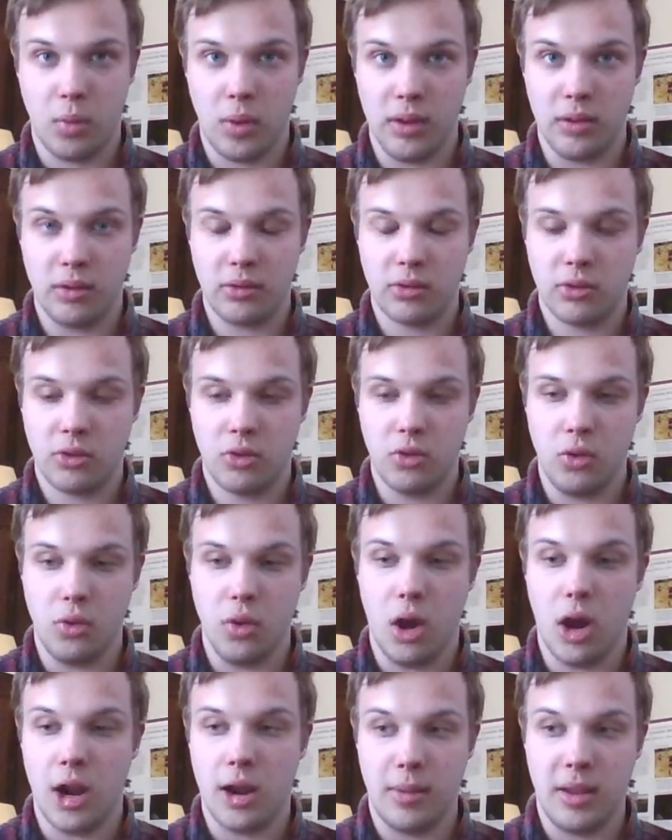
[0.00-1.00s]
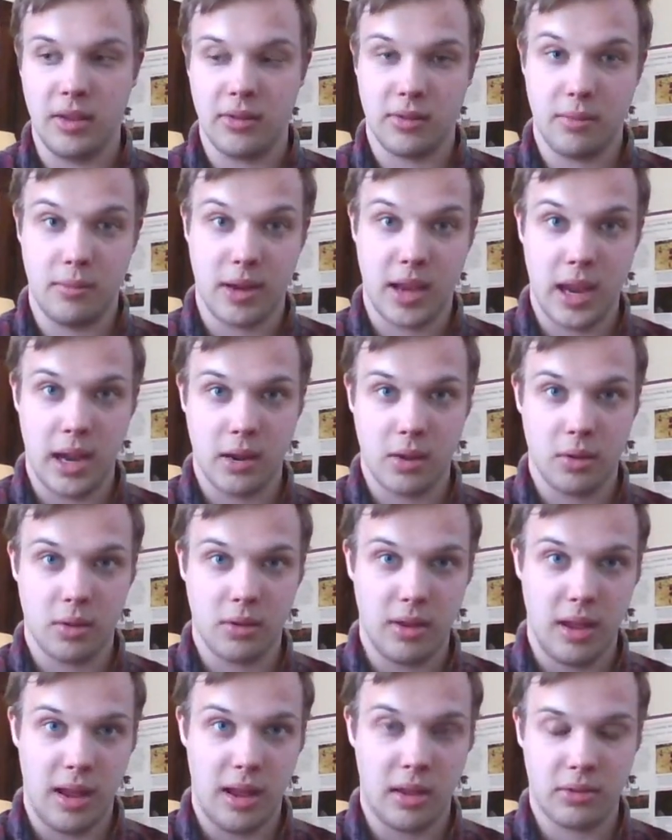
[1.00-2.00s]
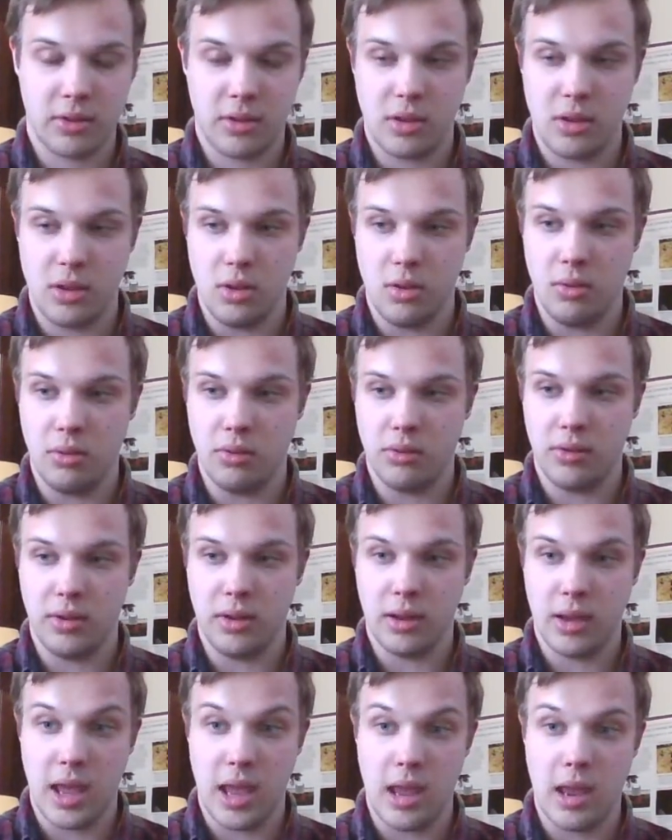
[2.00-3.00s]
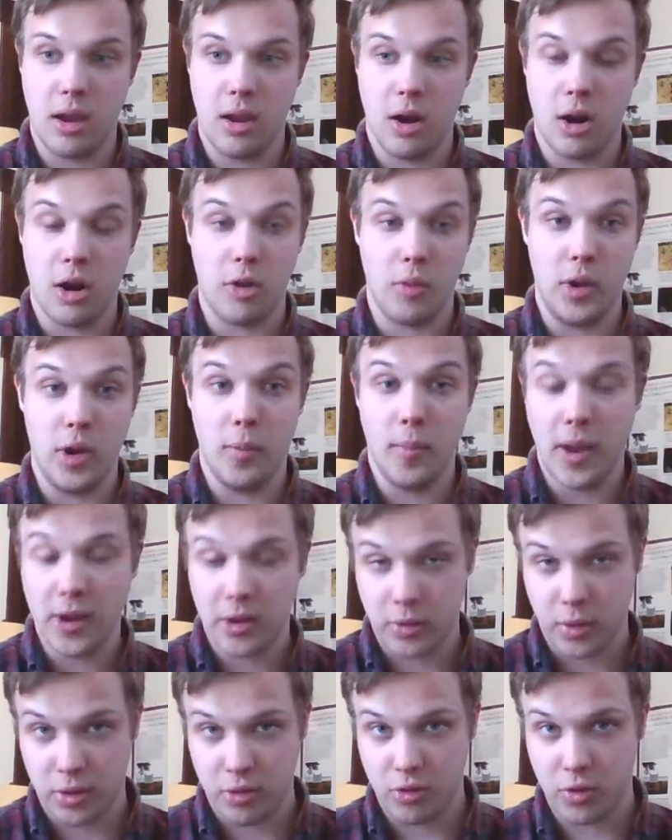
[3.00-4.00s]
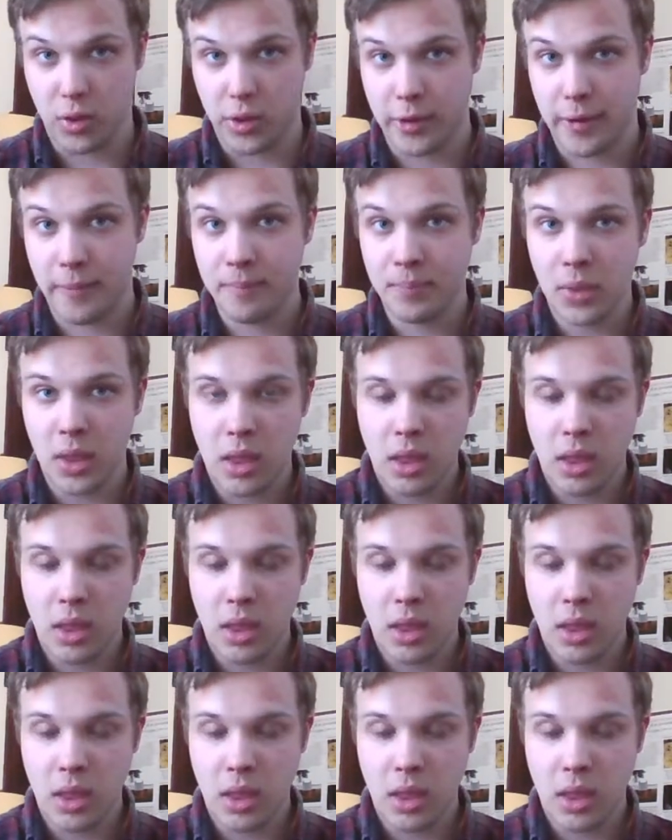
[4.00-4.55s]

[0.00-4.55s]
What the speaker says: was to automate some mechanical tasks using a Arduino microcontroller.